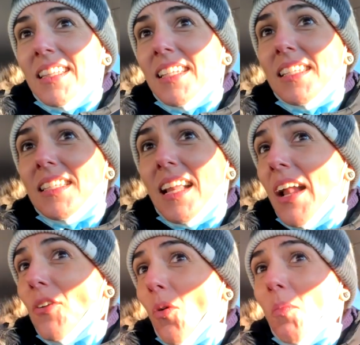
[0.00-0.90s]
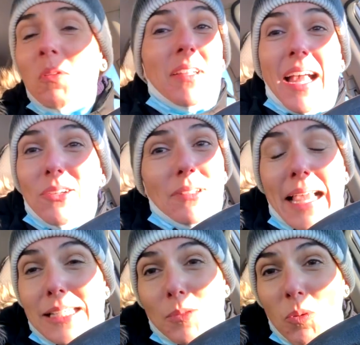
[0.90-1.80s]
This is not normal, and I don't
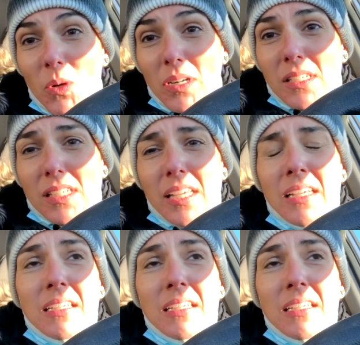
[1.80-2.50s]
like sports.